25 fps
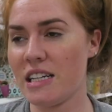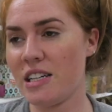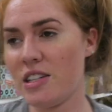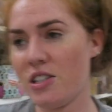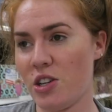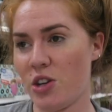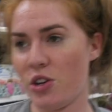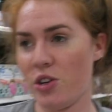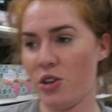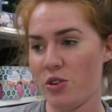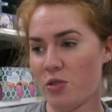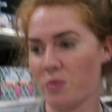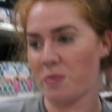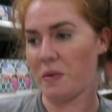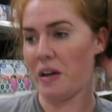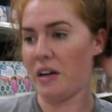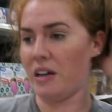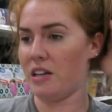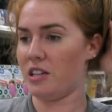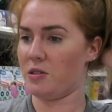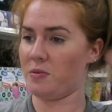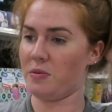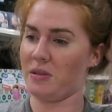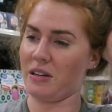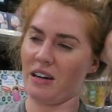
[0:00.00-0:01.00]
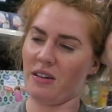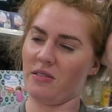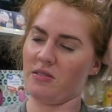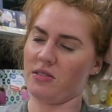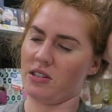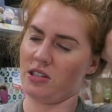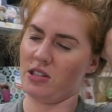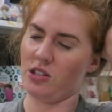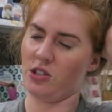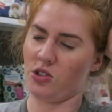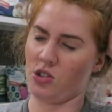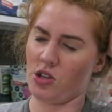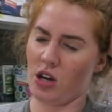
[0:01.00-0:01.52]
didn't know you were my husband. I was
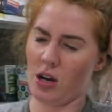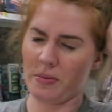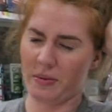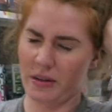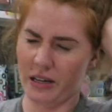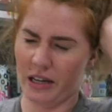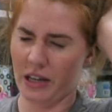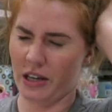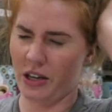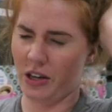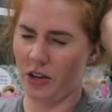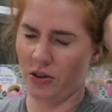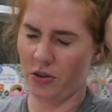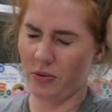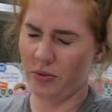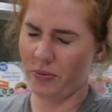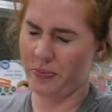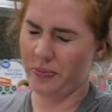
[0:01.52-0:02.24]
going to drop kick you.